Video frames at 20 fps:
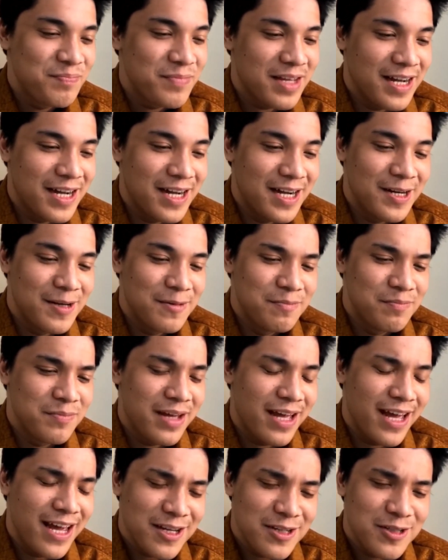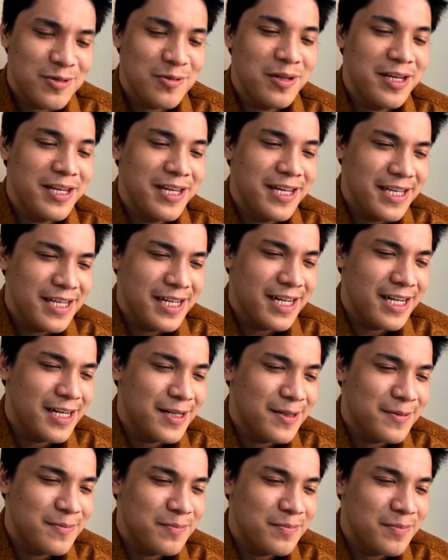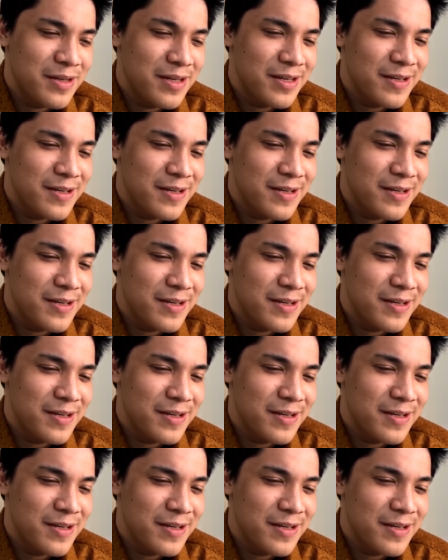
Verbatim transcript: Um, actually, um,